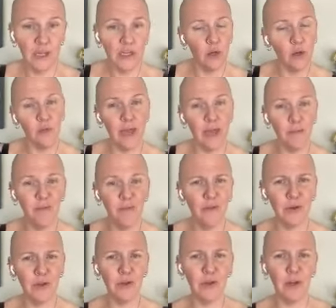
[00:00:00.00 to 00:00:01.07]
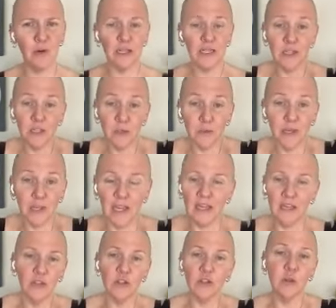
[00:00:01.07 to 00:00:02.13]
Like, know that before you go into it,
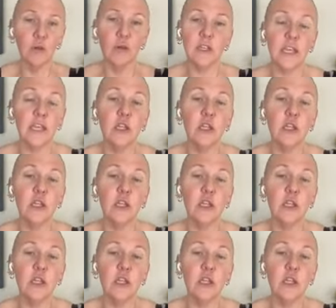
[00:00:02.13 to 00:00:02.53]
into story.